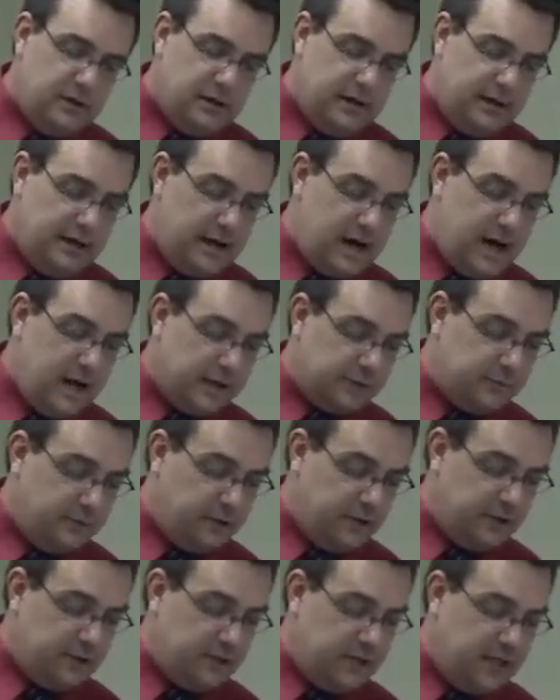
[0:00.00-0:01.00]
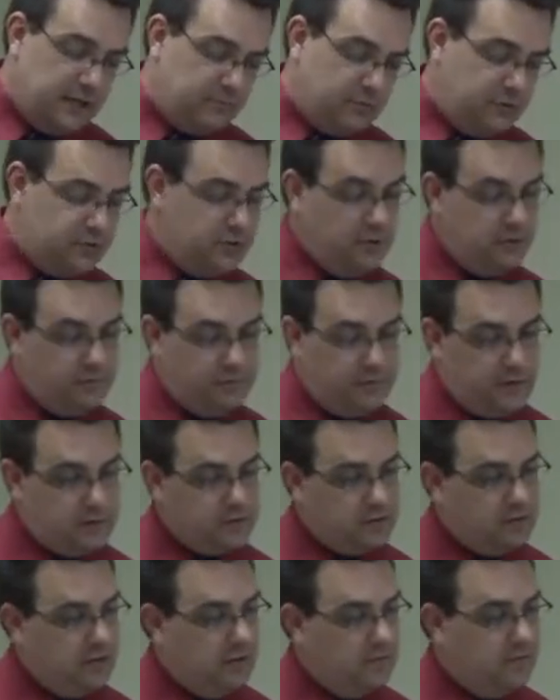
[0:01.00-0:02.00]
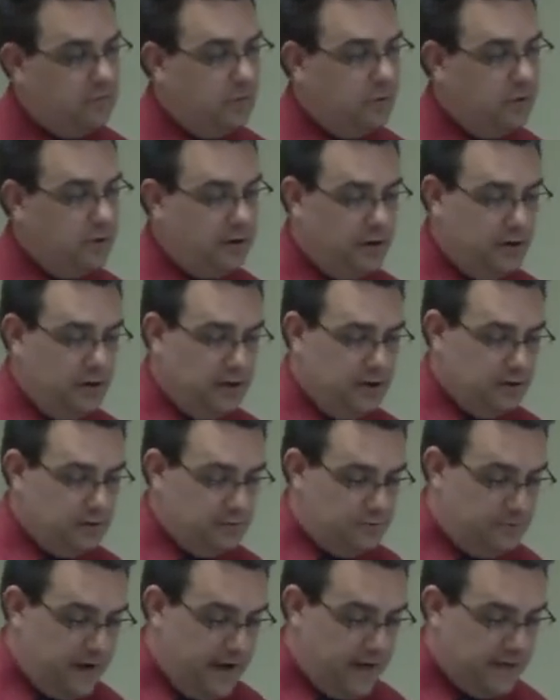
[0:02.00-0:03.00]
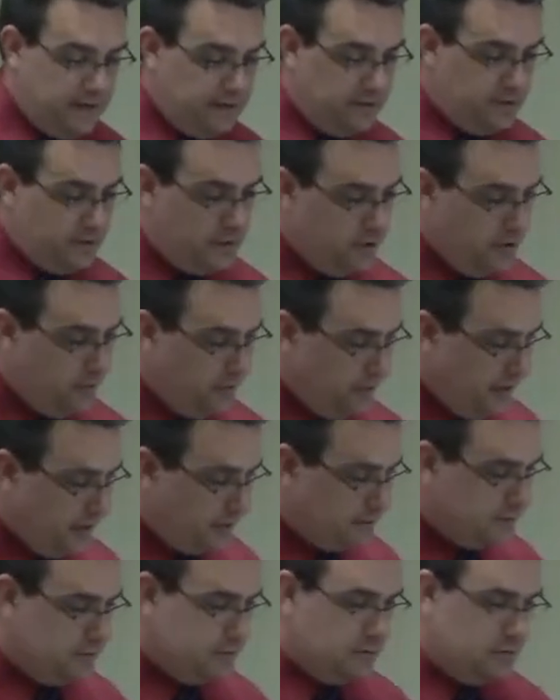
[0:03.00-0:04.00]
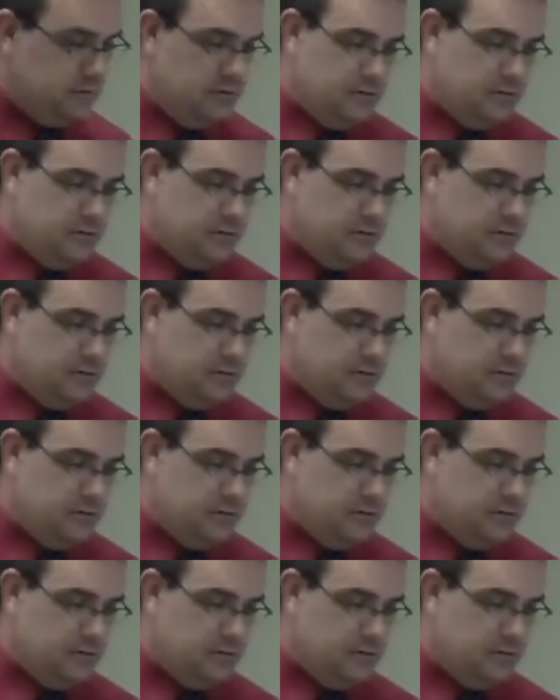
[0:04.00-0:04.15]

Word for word: and Oxford and Cambridge University for finding the Codex.